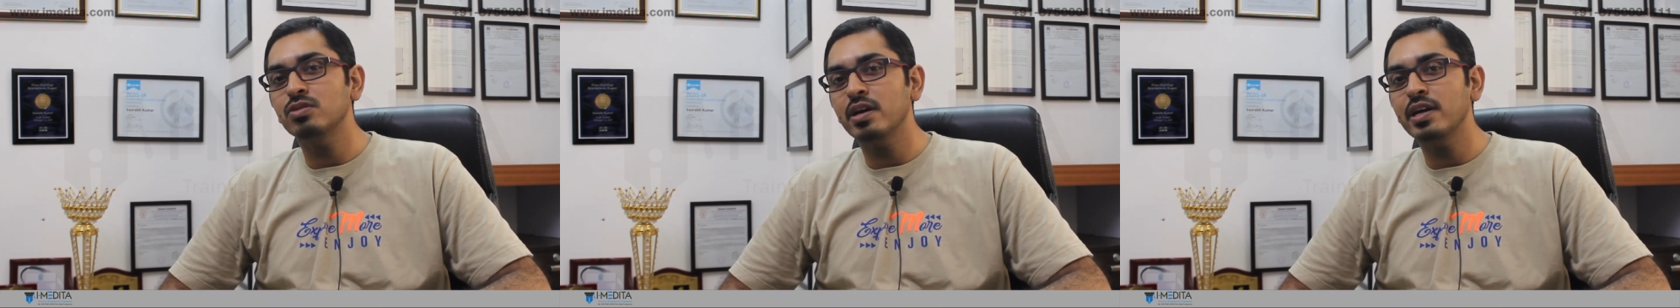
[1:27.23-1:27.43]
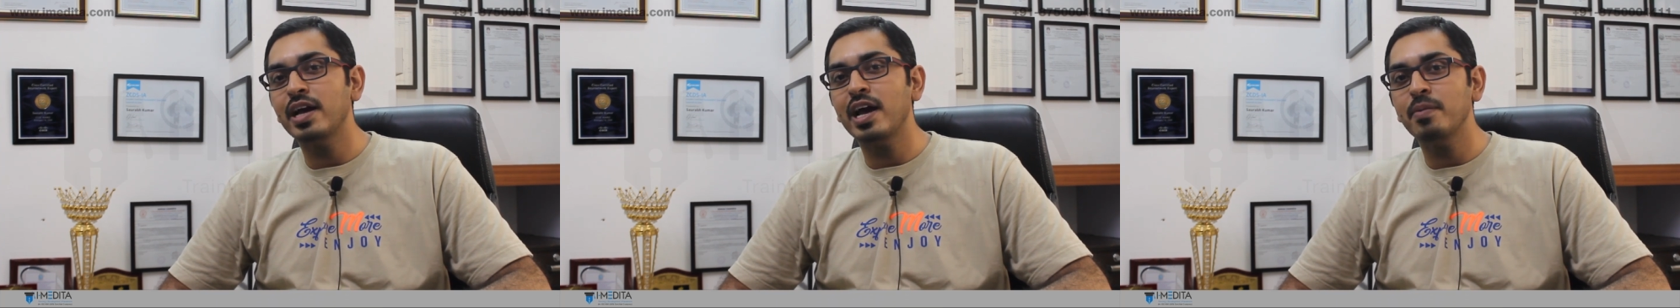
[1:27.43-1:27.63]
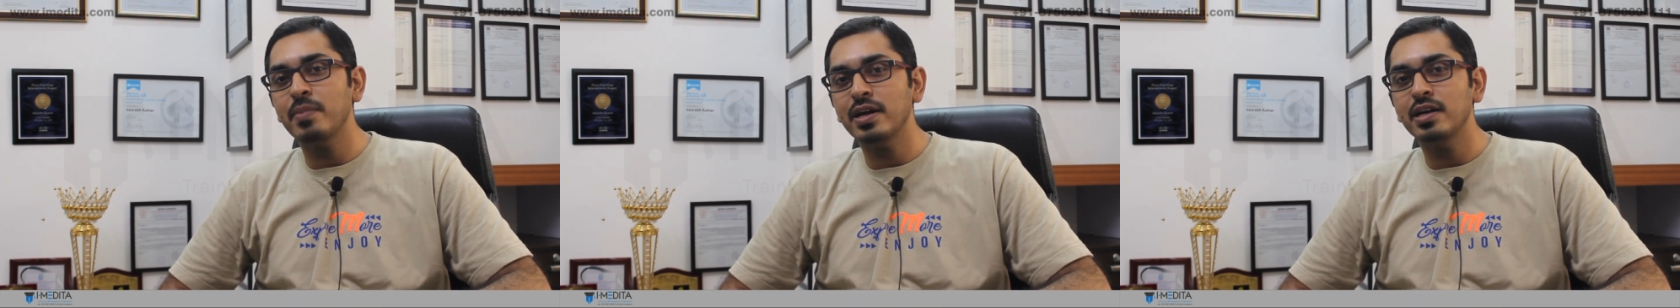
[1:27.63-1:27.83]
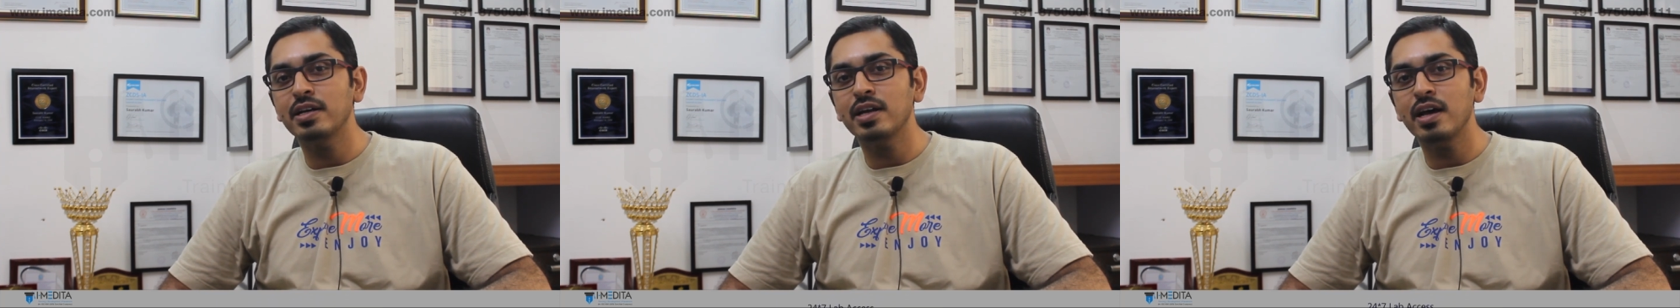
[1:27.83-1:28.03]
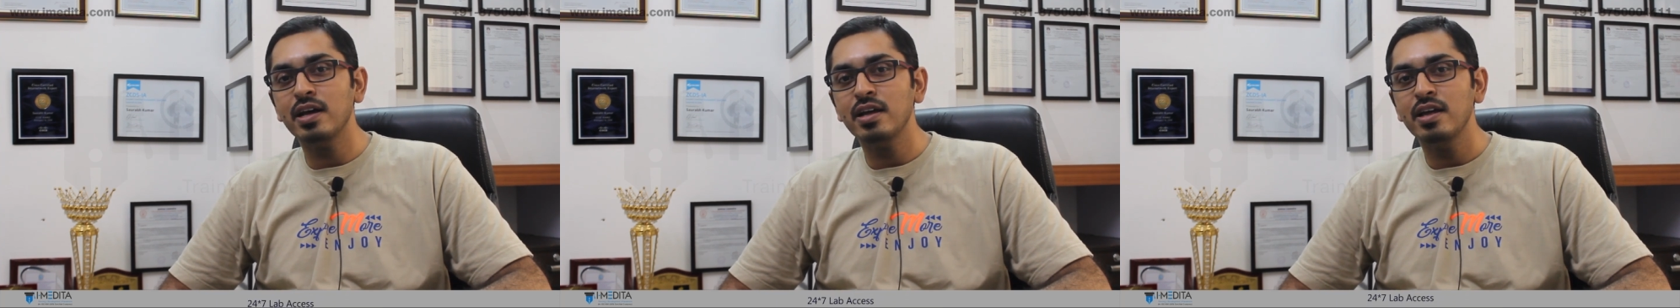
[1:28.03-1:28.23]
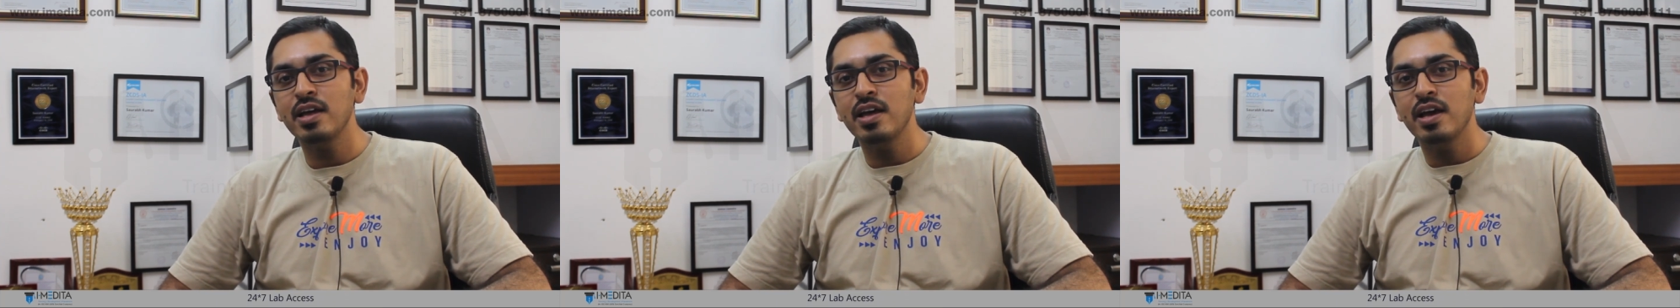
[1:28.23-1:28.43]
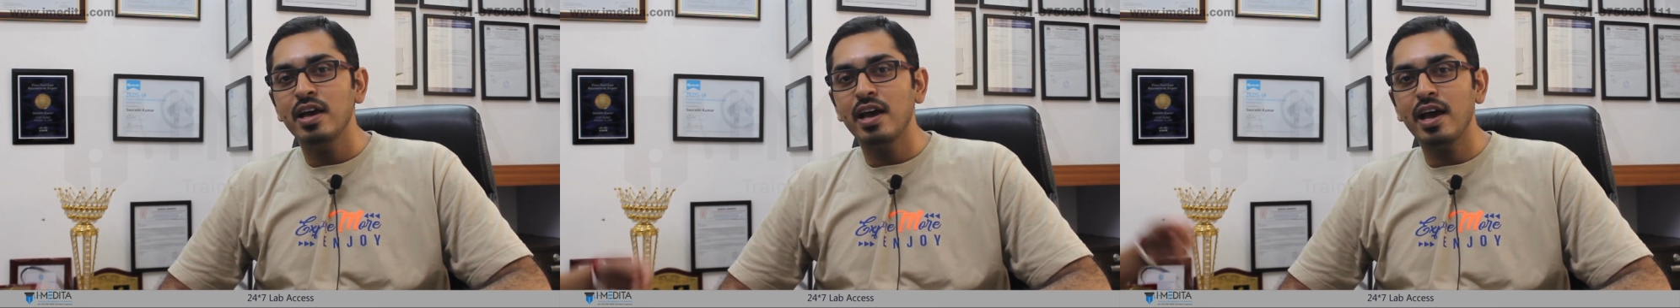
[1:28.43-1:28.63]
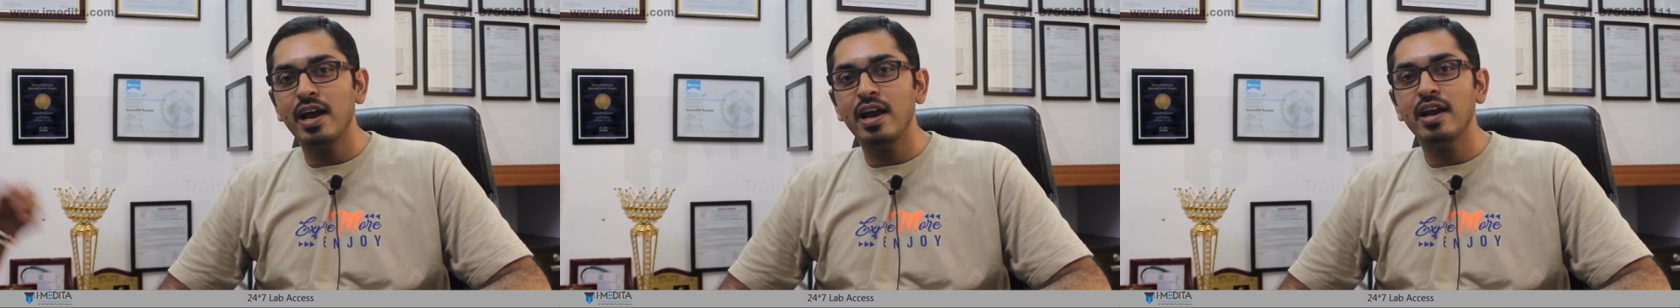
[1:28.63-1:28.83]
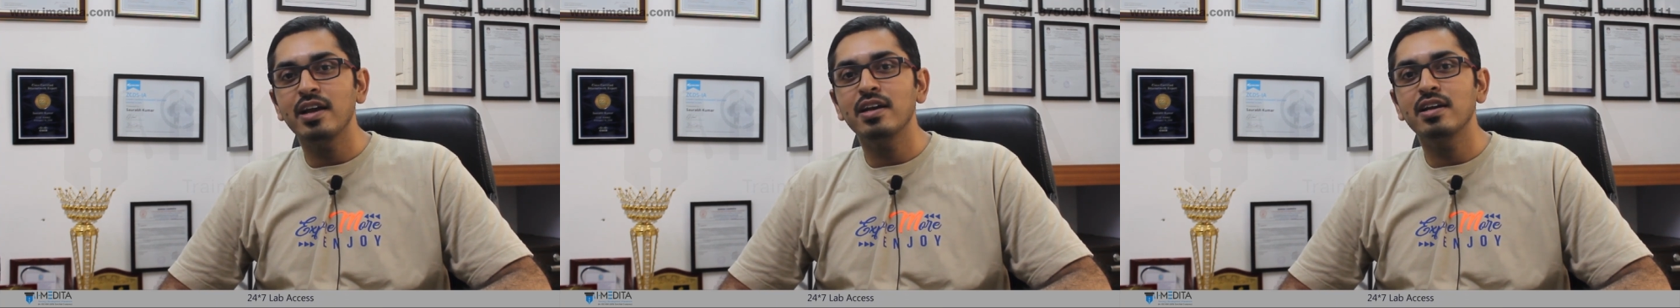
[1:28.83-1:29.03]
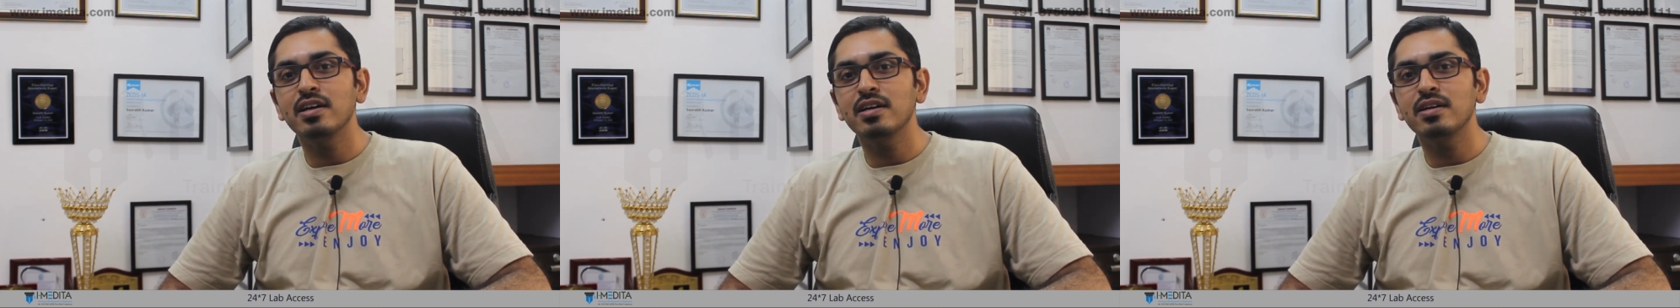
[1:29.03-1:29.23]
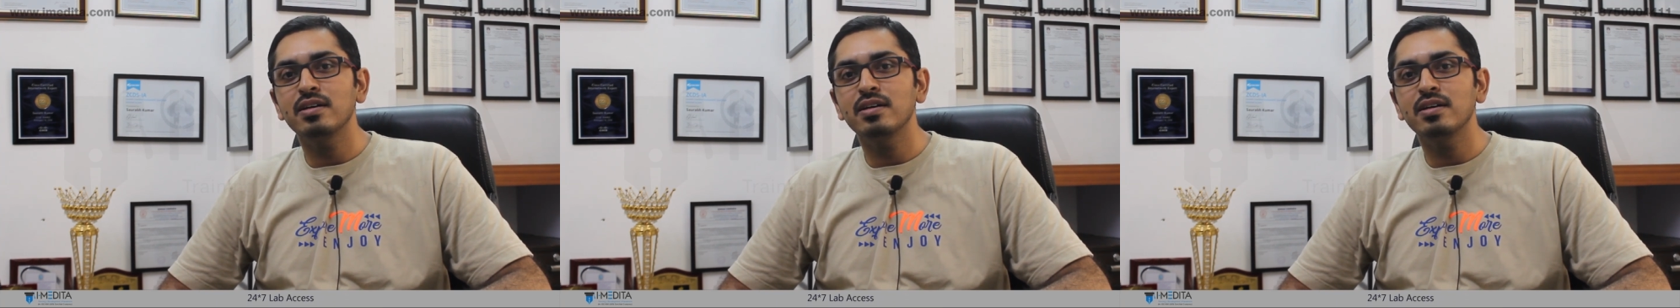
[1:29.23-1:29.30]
join I-Medita, and